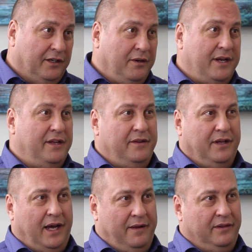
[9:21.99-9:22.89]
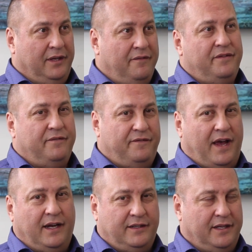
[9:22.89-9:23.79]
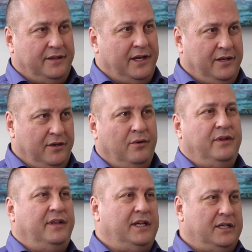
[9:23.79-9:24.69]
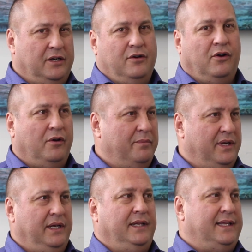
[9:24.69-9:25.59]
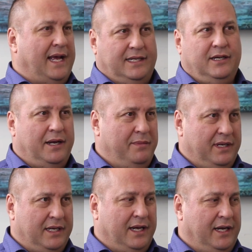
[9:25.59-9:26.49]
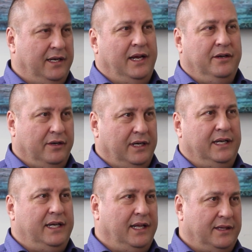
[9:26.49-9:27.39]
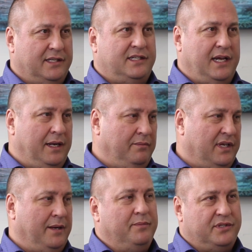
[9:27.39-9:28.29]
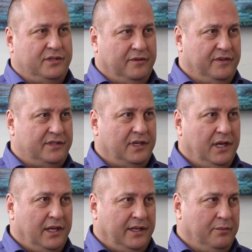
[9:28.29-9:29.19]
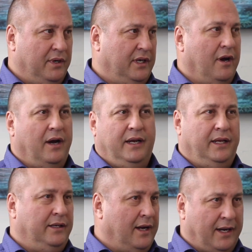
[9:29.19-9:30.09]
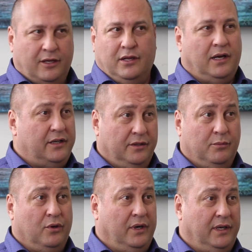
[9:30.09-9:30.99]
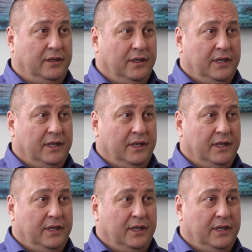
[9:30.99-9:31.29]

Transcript: Great. I love the fact that they know that they can call me at that time at night, and they're going to get the same type of service they would have got at 9 o'clock in the morning.